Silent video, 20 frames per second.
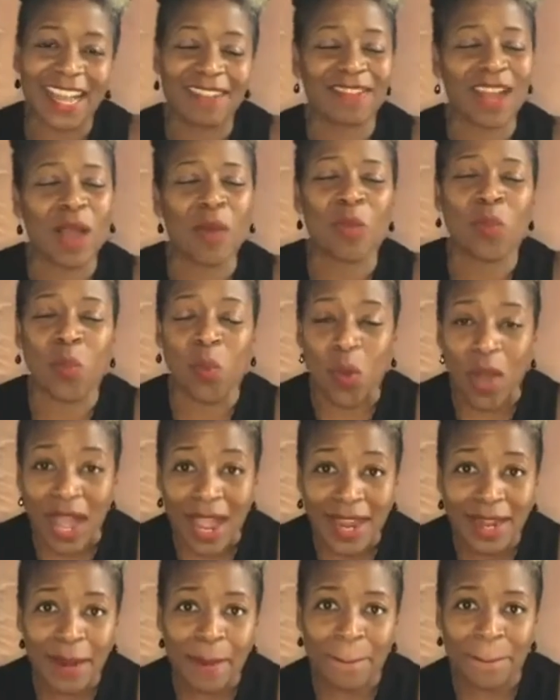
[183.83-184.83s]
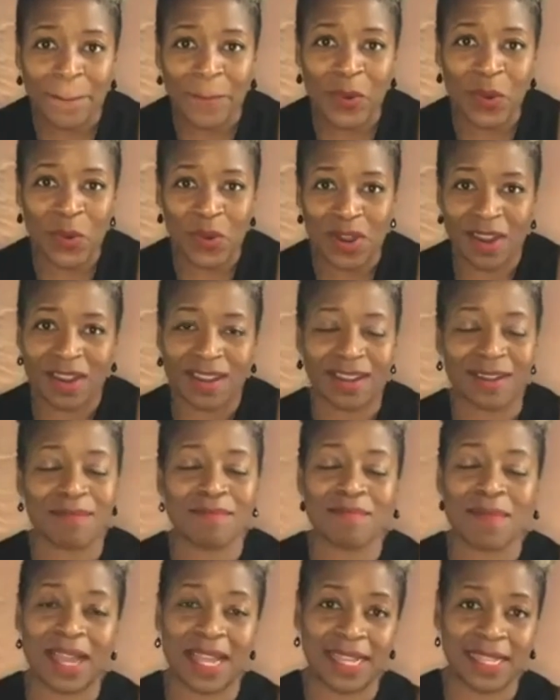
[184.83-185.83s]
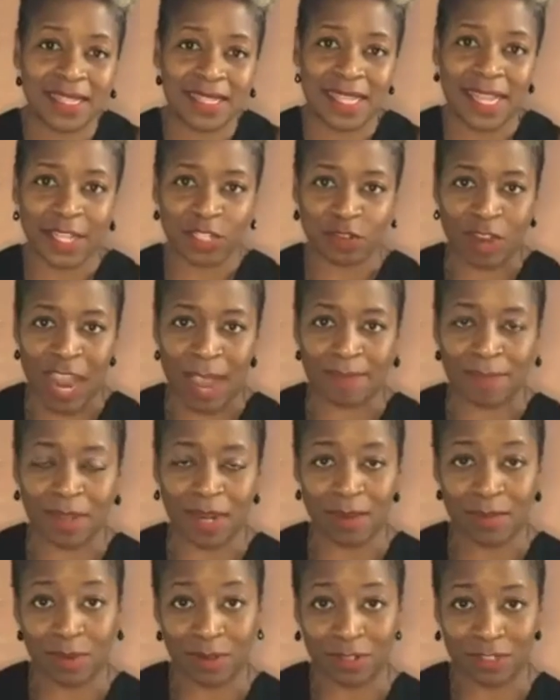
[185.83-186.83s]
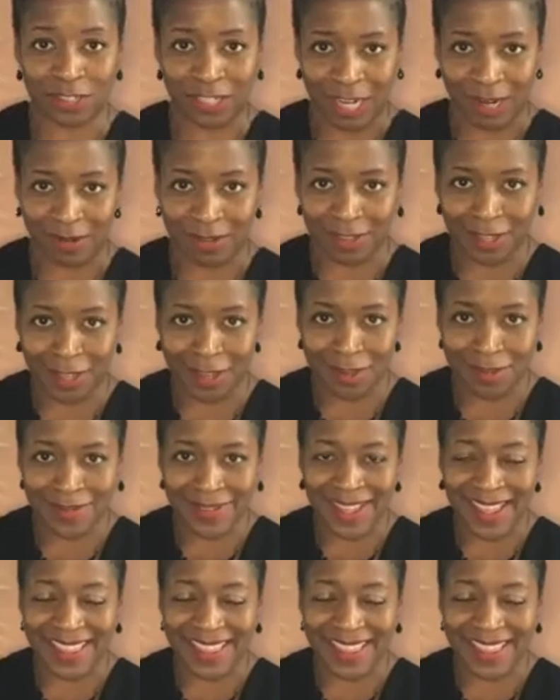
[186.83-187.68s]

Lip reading: I've got one more mindset trap that I'm going to share with you,